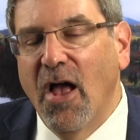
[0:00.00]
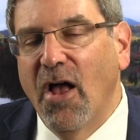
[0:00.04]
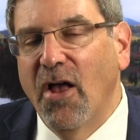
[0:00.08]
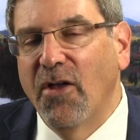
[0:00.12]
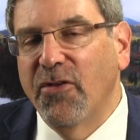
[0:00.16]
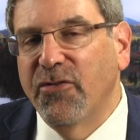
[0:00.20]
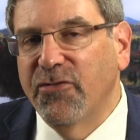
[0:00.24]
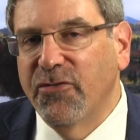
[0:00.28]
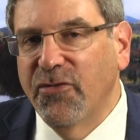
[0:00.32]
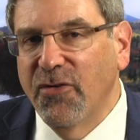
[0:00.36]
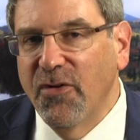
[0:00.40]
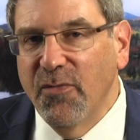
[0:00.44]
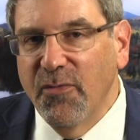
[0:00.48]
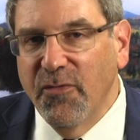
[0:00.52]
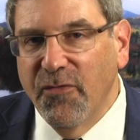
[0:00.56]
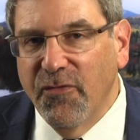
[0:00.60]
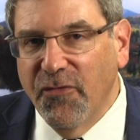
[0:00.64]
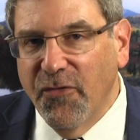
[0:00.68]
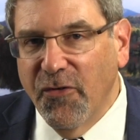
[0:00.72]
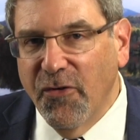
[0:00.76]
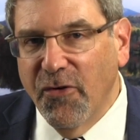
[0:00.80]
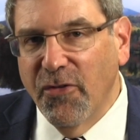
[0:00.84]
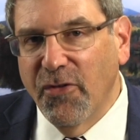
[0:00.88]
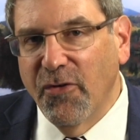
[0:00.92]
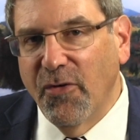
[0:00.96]
Assume
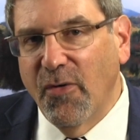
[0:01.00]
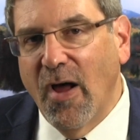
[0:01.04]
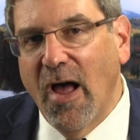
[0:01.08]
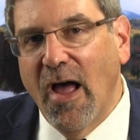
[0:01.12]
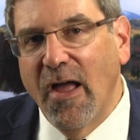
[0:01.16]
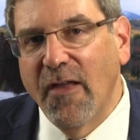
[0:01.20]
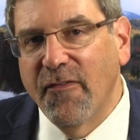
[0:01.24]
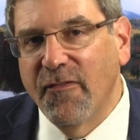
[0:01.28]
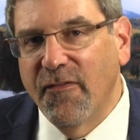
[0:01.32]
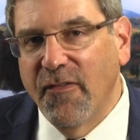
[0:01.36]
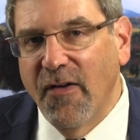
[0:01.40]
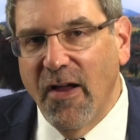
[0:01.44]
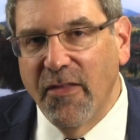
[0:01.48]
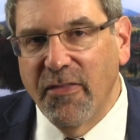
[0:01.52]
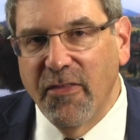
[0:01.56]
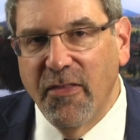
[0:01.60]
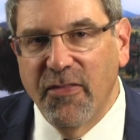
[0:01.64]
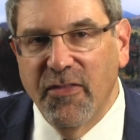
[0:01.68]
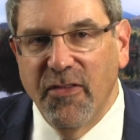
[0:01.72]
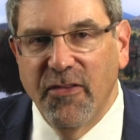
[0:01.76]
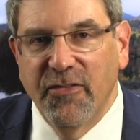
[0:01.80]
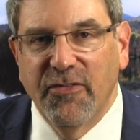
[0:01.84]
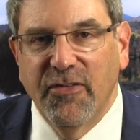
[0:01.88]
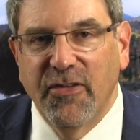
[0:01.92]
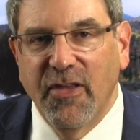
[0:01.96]
further, I find
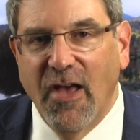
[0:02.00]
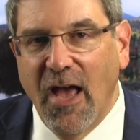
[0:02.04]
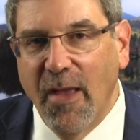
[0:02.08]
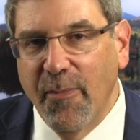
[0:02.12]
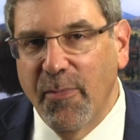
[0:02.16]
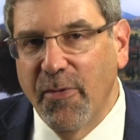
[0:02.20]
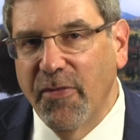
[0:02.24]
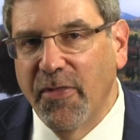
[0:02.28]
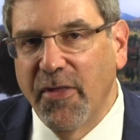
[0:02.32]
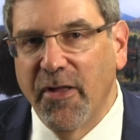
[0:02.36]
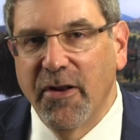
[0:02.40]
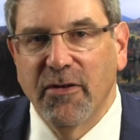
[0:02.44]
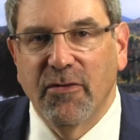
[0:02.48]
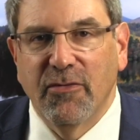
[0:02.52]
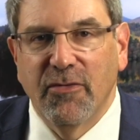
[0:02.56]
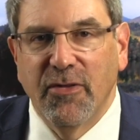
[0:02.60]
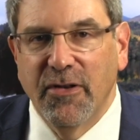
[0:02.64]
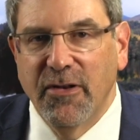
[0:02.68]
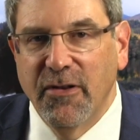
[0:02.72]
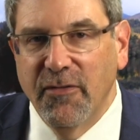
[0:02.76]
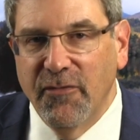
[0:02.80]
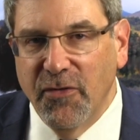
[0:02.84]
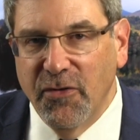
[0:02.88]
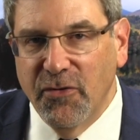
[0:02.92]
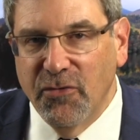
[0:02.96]
that this
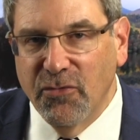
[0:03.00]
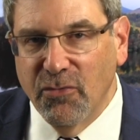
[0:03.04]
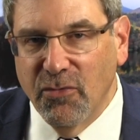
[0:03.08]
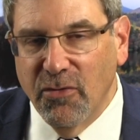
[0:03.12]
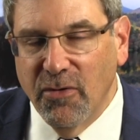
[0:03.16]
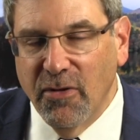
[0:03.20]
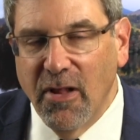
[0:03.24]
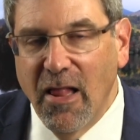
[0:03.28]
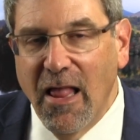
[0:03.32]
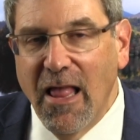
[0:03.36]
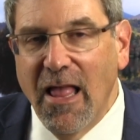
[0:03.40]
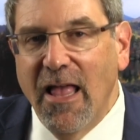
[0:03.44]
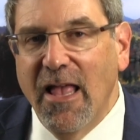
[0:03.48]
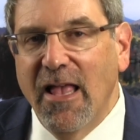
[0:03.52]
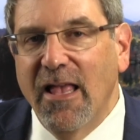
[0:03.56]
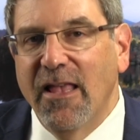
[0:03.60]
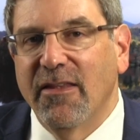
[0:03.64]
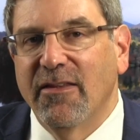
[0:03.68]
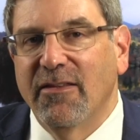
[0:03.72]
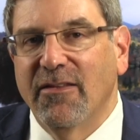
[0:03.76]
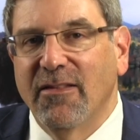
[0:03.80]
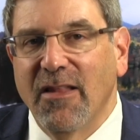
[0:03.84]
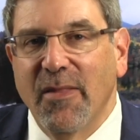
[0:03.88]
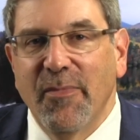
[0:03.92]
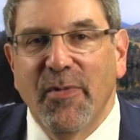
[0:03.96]
hypothetical individual
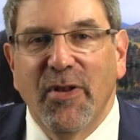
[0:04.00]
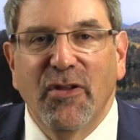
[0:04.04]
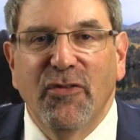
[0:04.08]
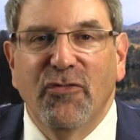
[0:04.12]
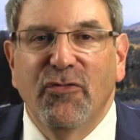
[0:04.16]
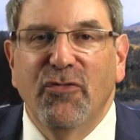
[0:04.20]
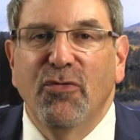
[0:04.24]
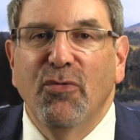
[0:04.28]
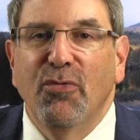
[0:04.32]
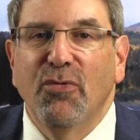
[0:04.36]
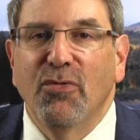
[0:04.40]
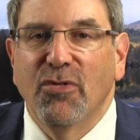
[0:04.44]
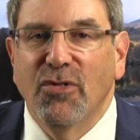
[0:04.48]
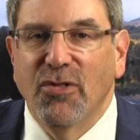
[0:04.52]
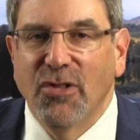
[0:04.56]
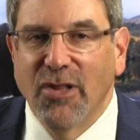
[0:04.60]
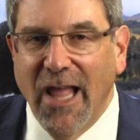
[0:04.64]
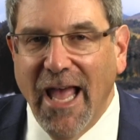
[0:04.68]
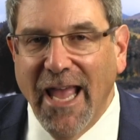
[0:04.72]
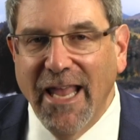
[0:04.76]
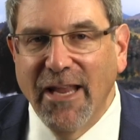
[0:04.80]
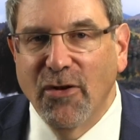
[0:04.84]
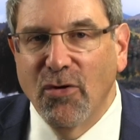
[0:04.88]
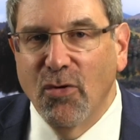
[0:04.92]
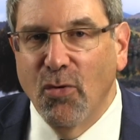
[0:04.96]
is limited to
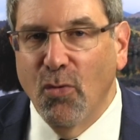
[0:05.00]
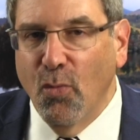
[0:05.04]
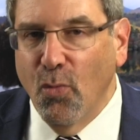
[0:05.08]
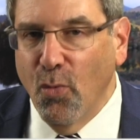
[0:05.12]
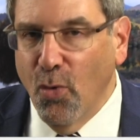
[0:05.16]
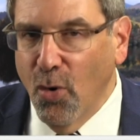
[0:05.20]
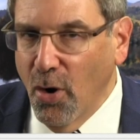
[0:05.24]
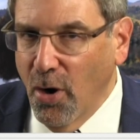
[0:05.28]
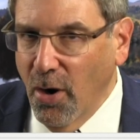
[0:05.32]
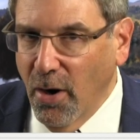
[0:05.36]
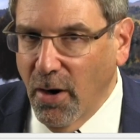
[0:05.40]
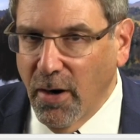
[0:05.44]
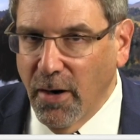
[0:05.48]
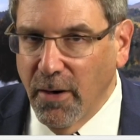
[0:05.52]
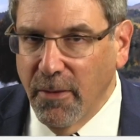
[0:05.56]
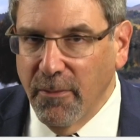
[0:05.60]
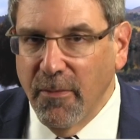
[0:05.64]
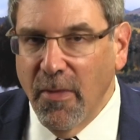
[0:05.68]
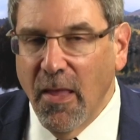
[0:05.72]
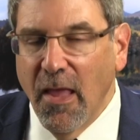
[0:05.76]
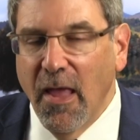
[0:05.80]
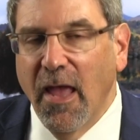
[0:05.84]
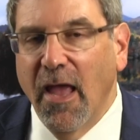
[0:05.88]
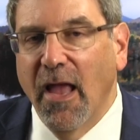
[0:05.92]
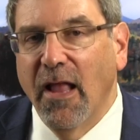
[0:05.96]
light work.
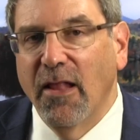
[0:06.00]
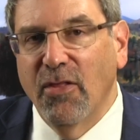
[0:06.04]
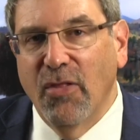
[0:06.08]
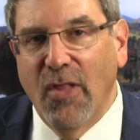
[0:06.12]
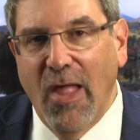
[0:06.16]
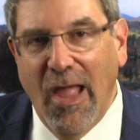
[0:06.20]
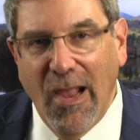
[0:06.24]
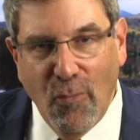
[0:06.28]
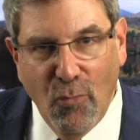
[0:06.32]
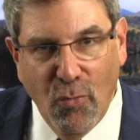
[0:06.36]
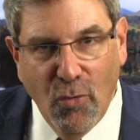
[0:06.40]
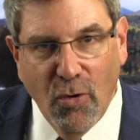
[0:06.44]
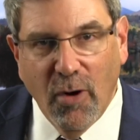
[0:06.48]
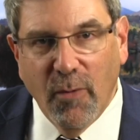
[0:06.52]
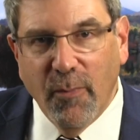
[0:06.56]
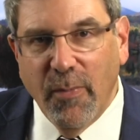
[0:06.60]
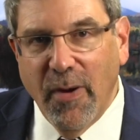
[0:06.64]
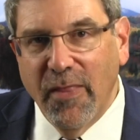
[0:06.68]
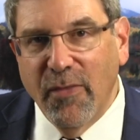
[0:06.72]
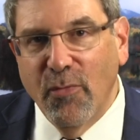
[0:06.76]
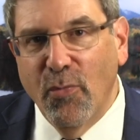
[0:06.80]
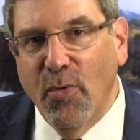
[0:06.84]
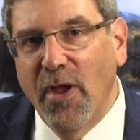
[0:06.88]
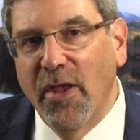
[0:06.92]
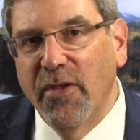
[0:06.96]
And light work,
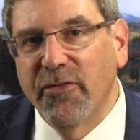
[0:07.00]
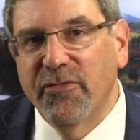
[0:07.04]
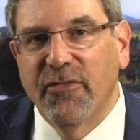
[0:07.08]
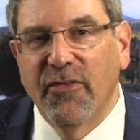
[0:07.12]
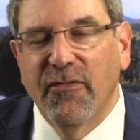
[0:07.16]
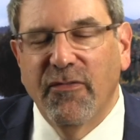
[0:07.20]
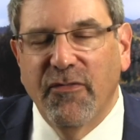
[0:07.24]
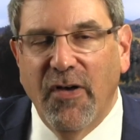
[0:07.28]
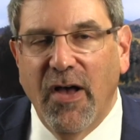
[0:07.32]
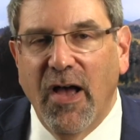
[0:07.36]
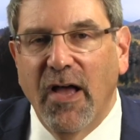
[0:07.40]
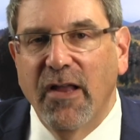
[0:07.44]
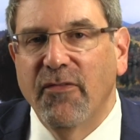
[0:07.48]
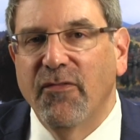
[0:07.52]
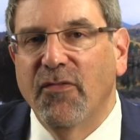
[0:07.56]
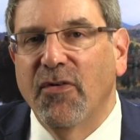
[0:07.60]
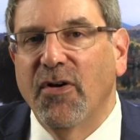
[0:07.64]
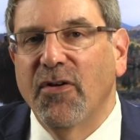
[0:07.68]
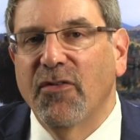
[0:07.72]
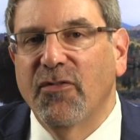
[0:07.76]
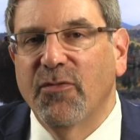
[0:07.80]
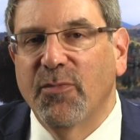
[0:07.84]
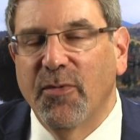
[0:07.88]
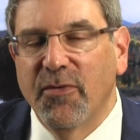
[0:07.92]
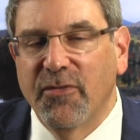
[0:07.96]
by the way, is defined
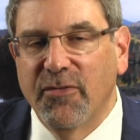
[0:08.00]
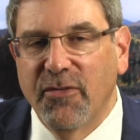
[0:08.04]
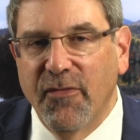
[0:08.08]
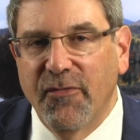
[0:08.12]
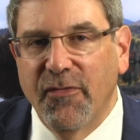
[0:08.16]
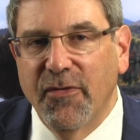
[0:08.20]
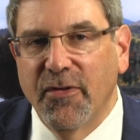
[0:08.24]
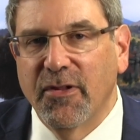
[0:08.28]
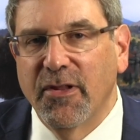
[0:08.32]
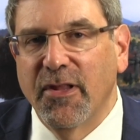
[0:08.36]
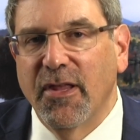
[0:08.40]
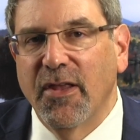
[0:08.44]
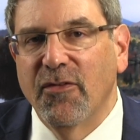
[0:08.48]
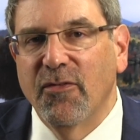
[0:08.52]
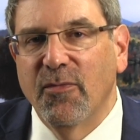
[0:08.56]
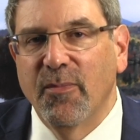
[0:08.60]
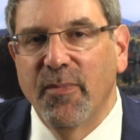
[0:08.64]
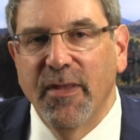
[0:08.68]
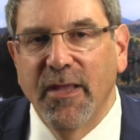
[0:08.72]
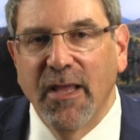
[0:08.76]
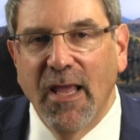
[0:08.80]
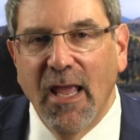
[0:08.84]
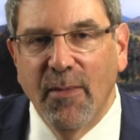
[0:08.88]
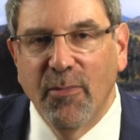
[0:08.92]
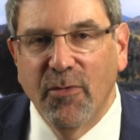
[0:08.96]
very specifically as
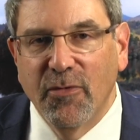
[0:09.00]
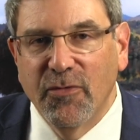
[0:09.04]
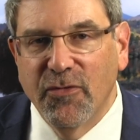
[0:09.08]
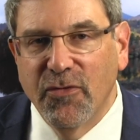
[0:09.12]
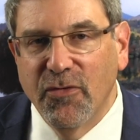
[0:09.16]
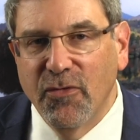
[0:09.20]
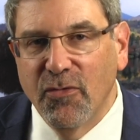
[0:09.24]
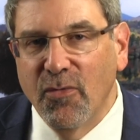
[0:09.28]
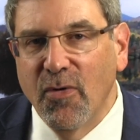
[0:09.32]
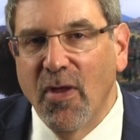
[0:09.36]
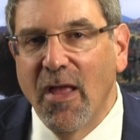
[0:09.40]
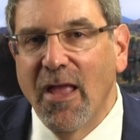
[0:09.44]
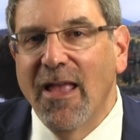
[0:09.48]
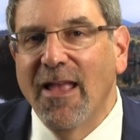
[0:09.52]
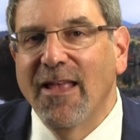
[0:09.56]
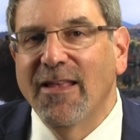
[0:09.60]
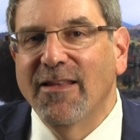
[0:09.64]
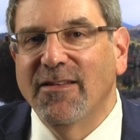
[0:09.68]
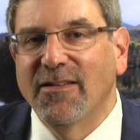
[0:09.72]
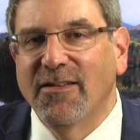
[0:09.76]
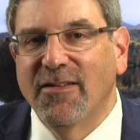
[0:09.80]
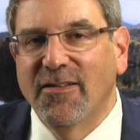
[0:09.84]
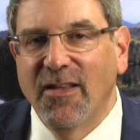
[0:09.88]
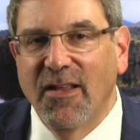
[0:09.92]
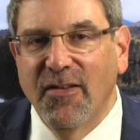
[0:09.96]
being able to
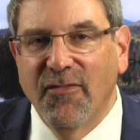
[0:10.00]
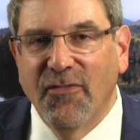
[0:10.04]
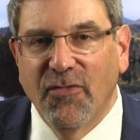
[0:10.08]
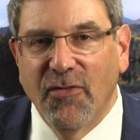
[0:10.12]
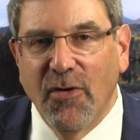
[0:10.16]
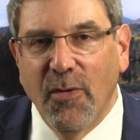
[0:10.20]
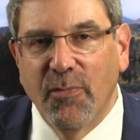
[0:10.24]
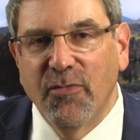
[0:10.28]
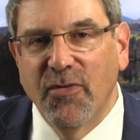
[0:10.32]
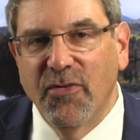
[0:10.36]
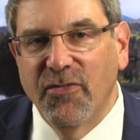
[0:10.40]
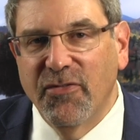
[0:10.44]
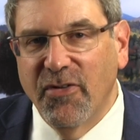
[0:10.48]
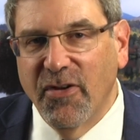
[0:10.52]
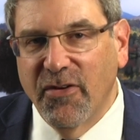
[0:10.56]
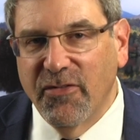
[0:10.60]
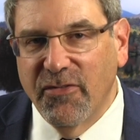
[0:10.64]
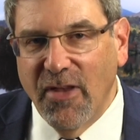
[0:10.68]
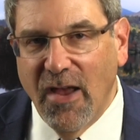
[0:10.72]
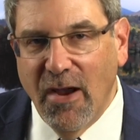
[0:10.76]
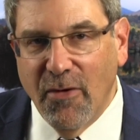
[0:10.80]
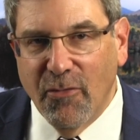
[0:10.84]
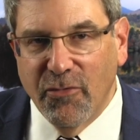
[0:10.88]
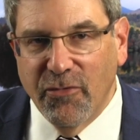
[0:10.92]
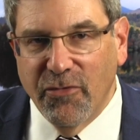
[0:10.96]
sit for up to
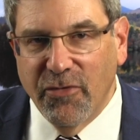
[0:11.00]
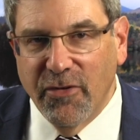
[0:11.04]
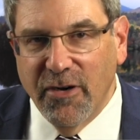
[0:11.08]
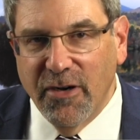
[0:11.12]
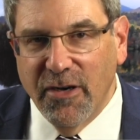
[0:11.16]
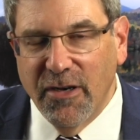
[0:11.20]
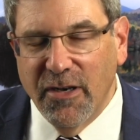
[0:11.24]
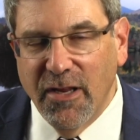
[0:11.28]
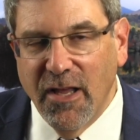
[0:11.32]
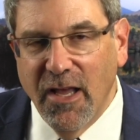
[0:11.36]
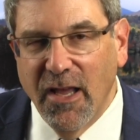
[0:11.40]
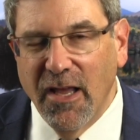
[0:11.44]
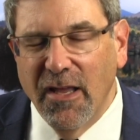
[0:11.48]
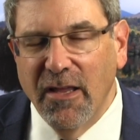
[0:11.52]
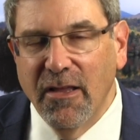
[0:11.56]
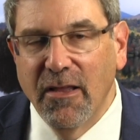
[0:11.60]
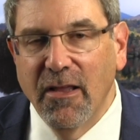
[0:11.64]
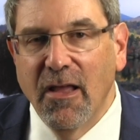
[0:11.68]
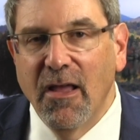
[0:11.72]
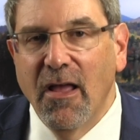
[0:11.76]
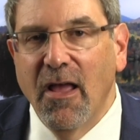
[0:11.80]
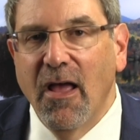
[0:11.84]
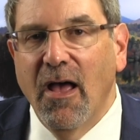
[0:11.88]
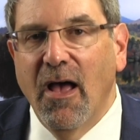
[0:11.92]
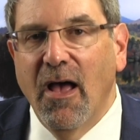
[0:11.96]
6 hours in a day,